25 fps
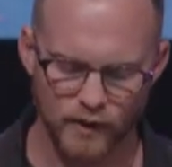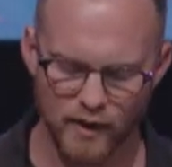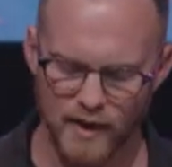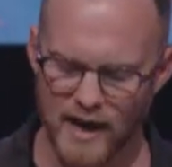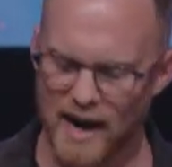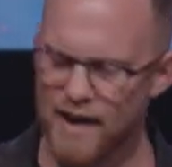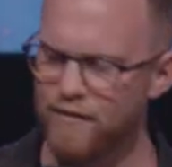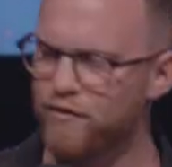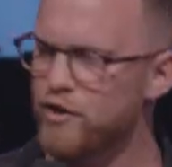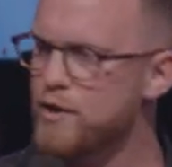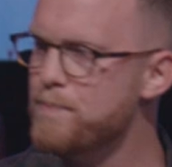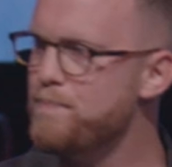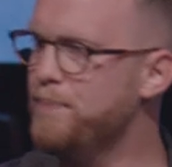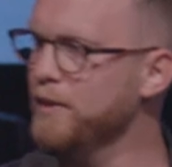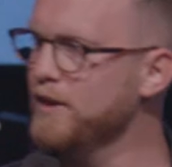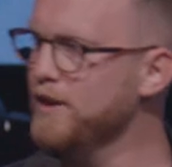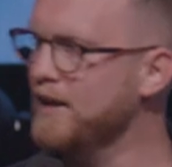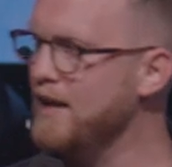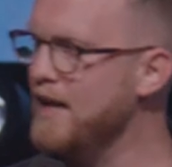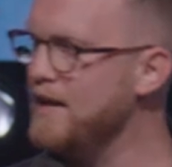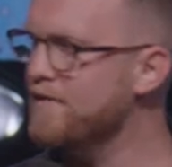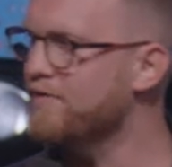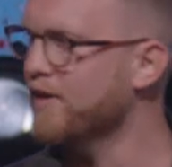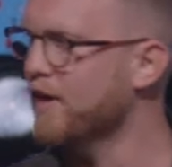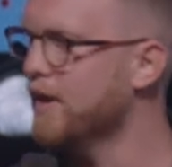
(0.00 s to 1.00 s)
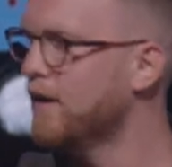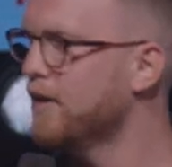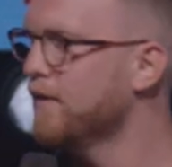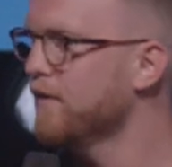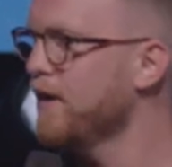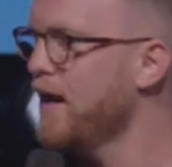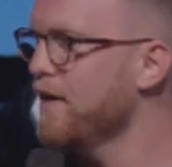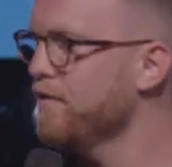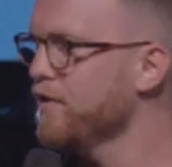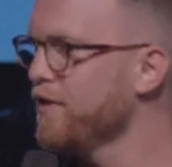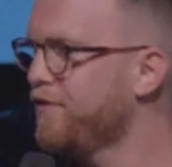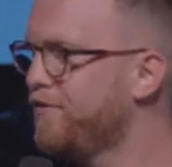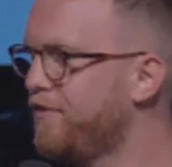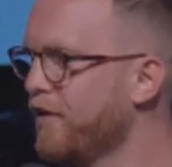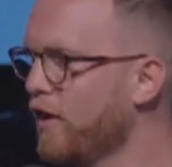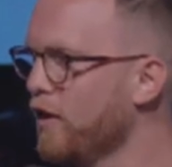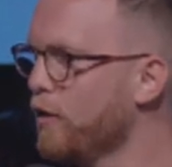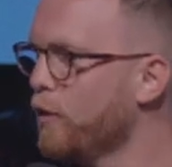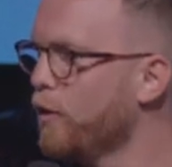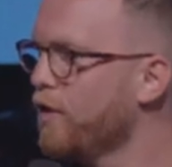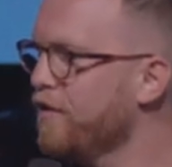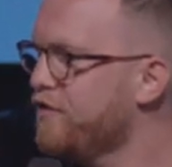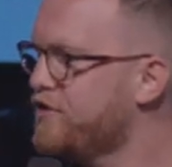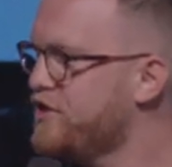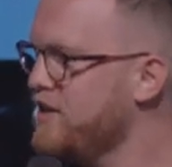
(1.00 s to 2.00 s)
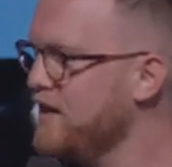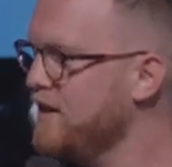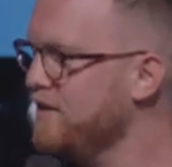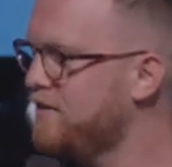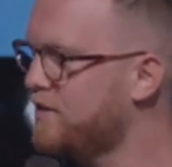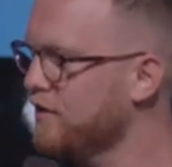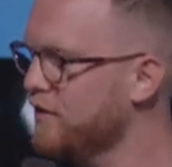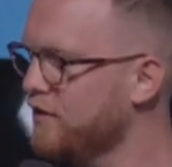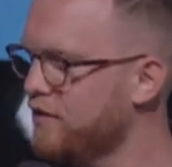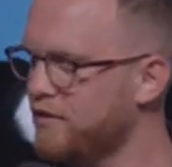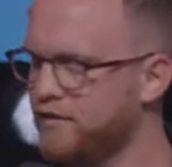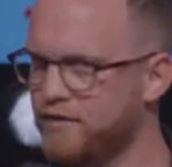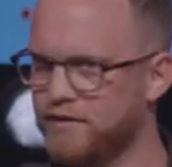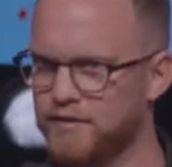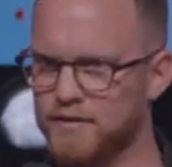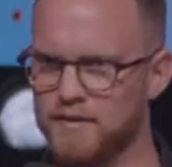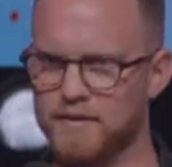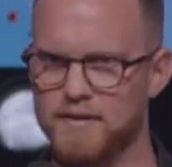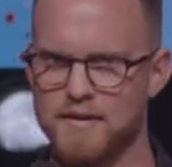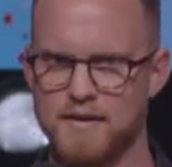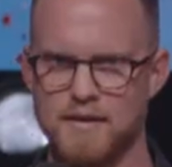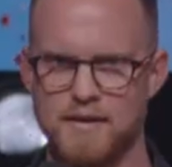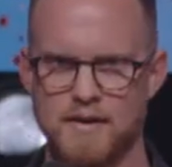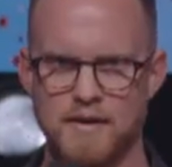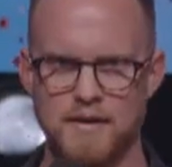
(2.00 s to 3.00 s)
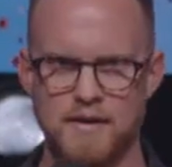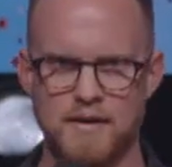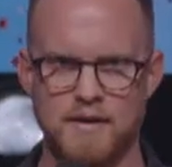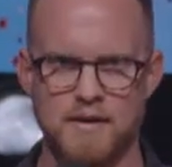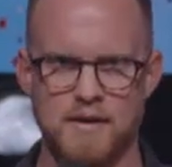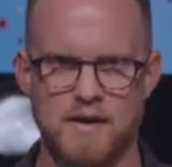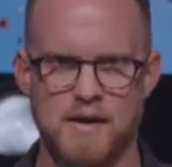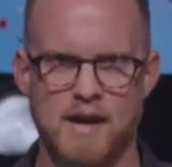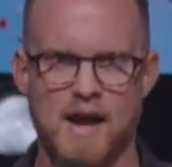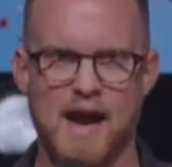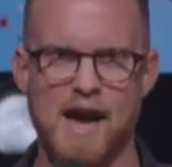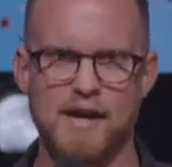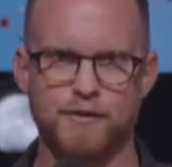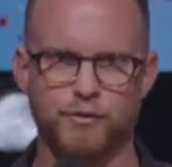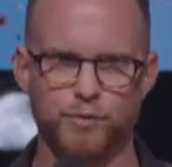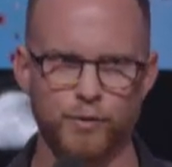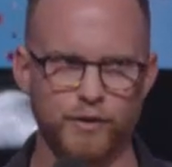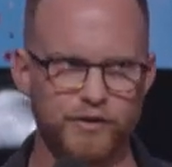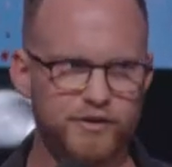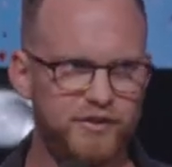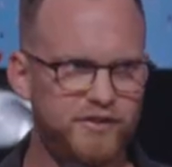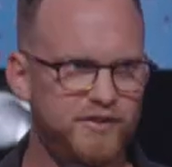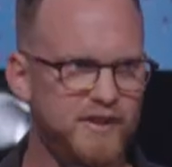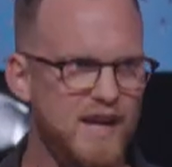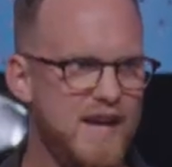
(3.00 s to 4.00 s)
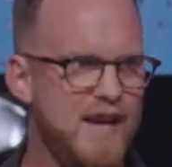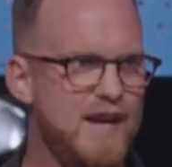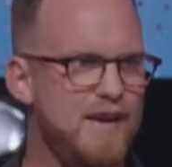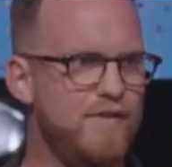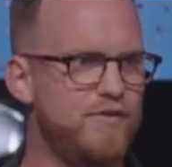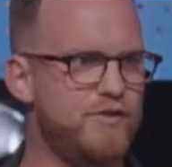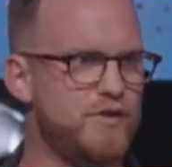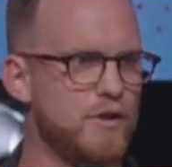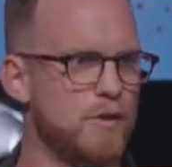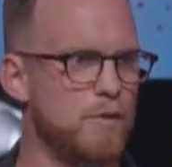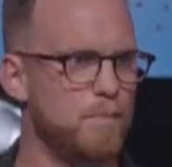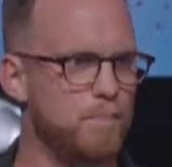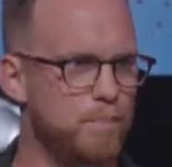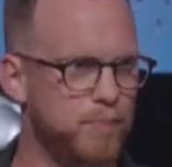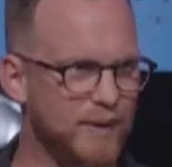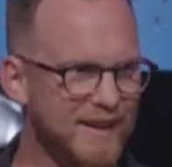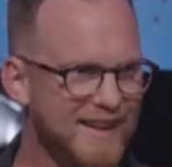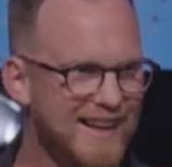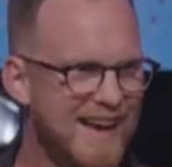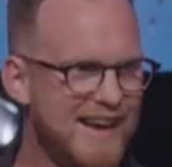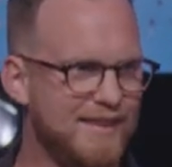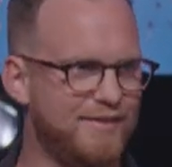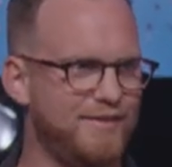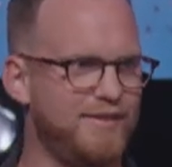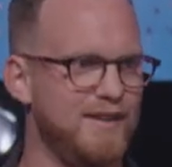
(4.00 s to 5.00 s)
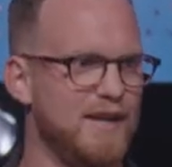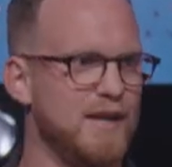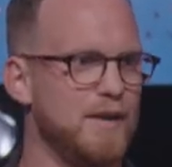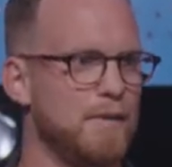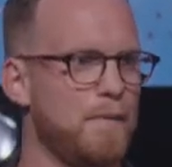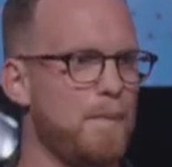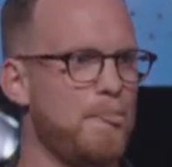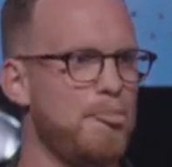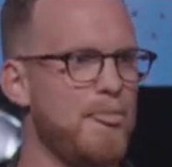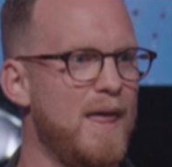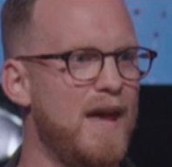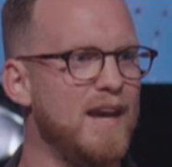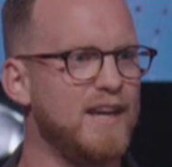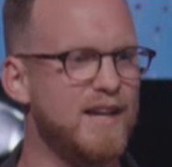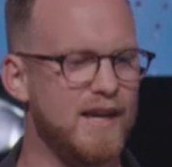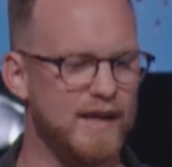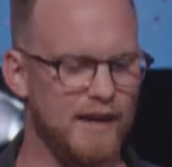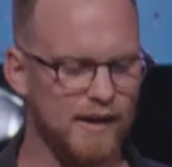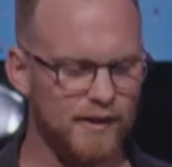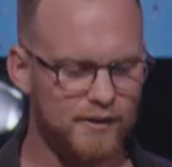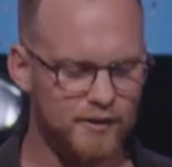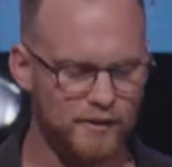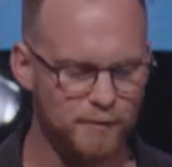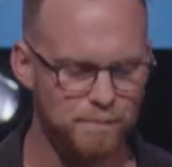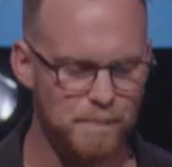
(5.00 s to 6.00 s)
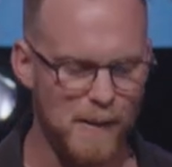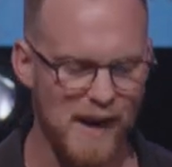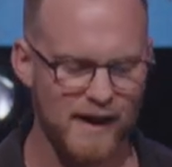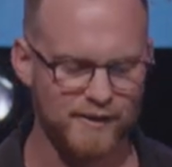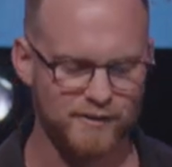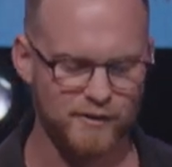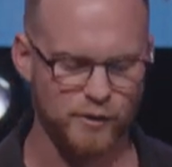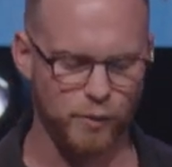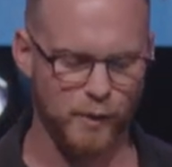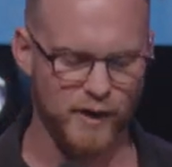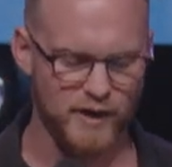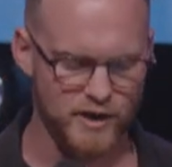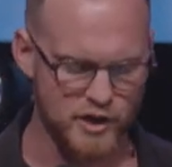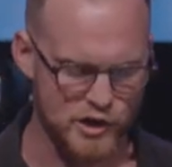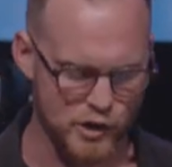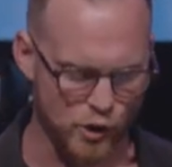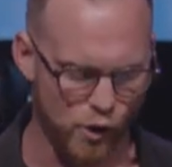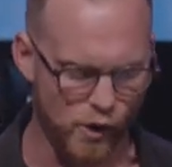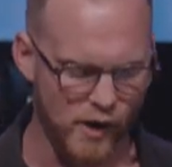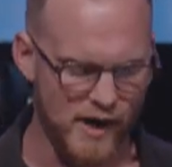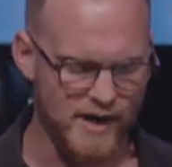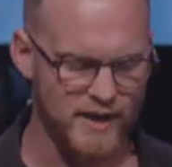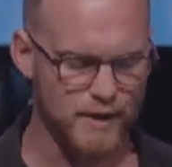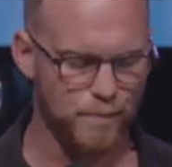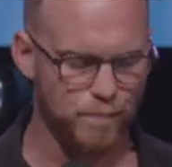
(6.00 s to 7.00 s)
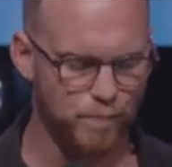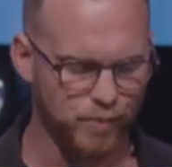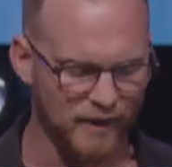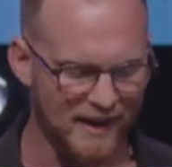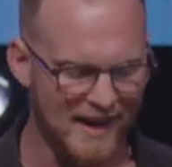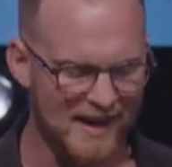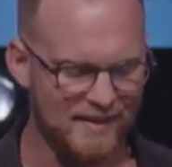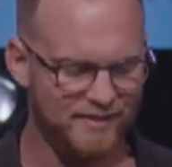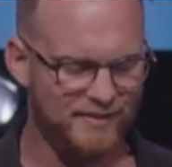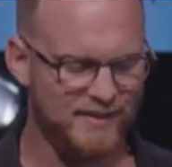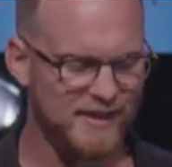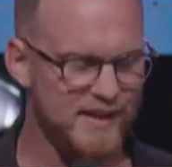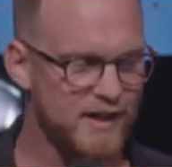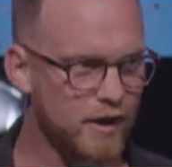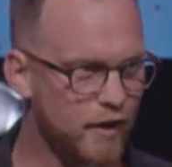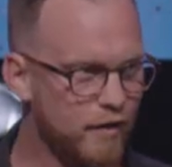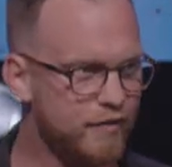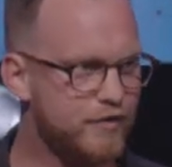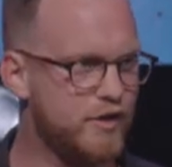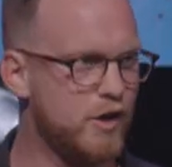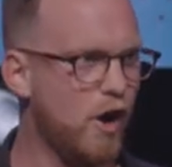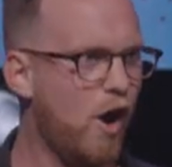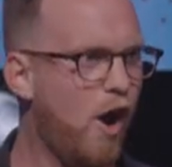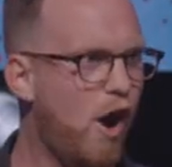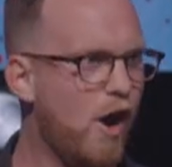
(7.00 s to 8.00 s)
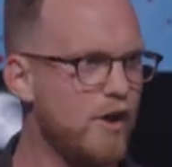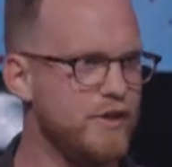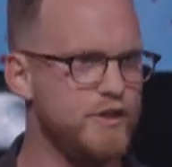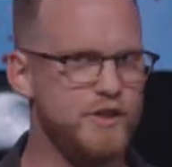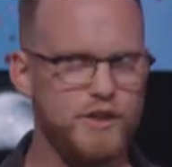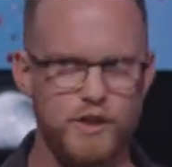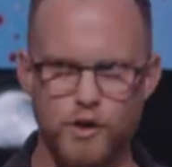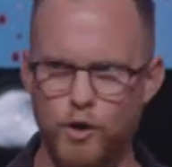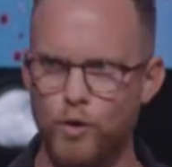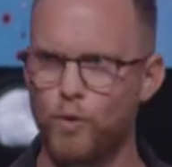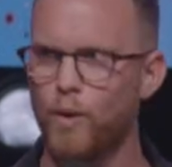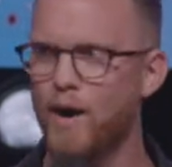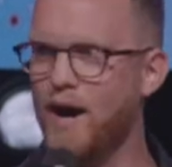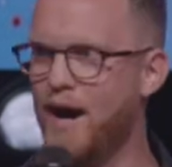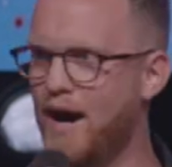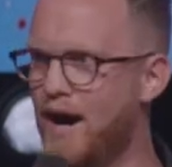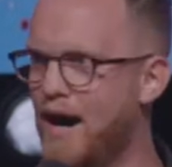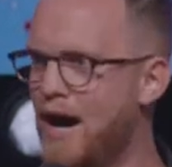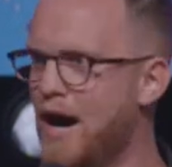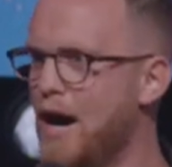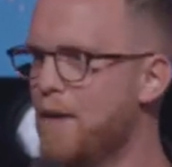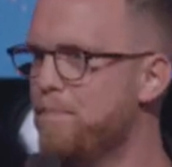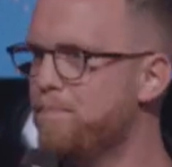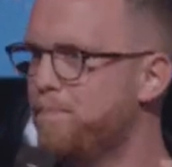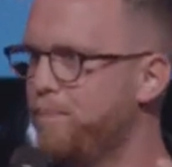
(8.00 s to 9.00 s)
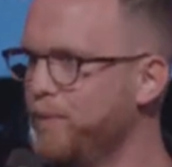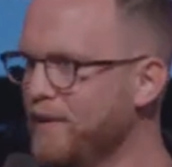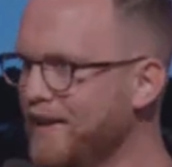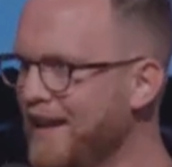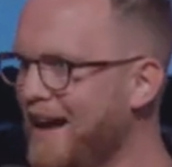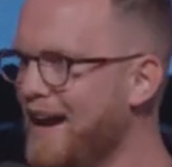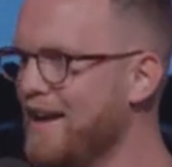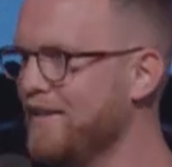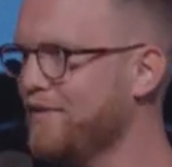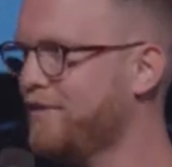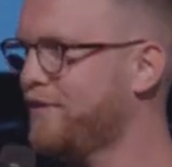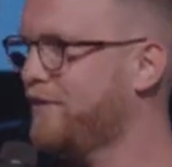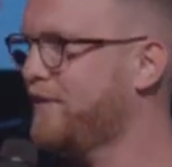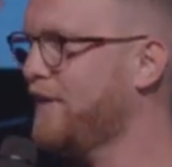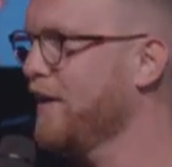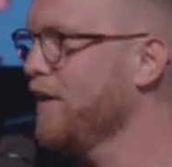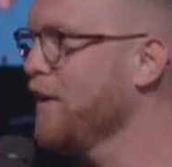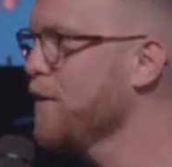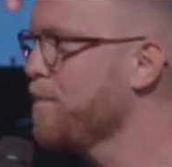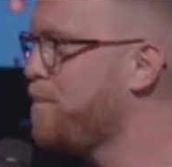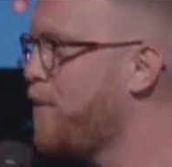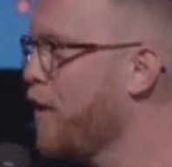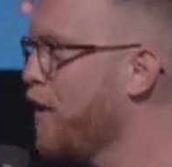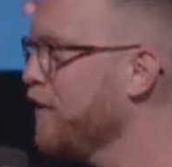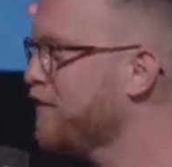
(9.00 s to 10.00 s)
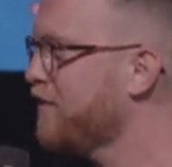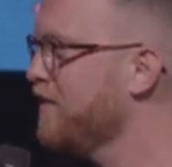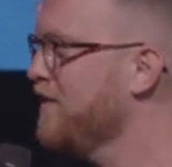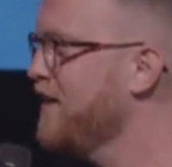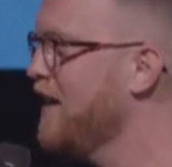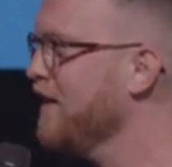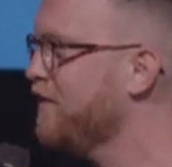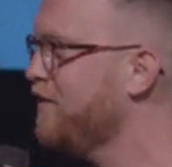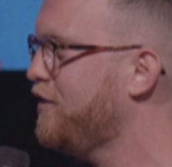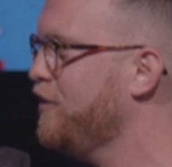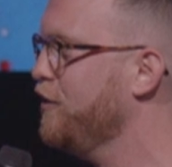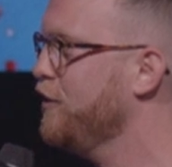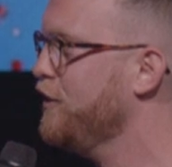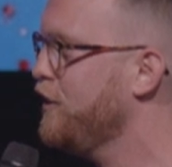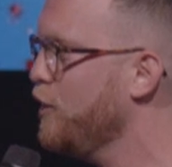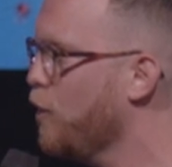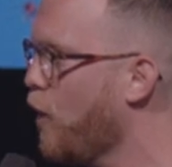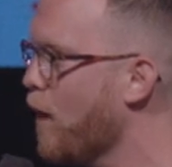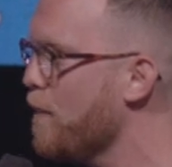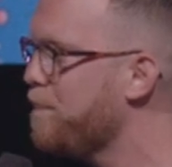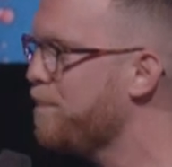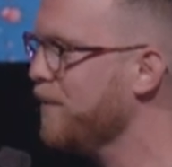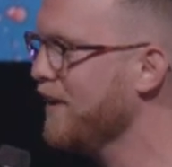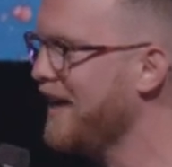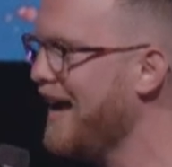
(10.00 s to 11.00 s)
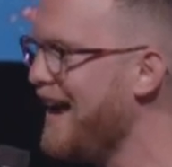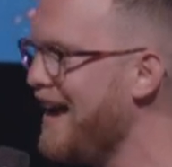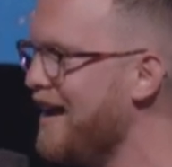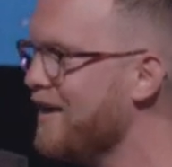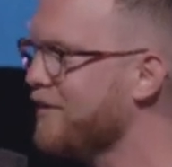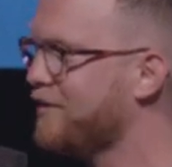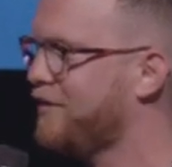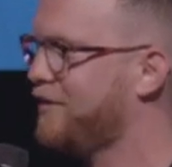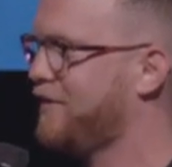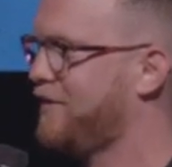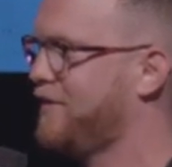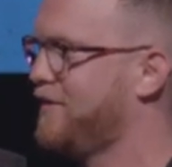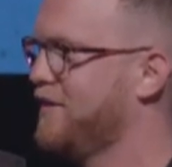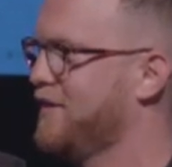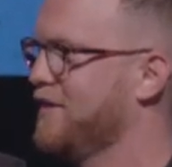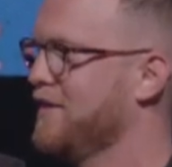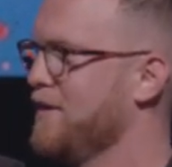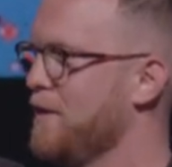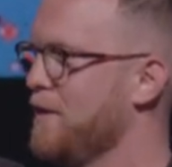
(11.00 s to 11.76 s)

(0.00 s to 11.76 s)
Every believer, every follower of Jesus has received blessing and can expect to enjoy the blessing of God. You are blessed. Tell the person next to you, you are blessed.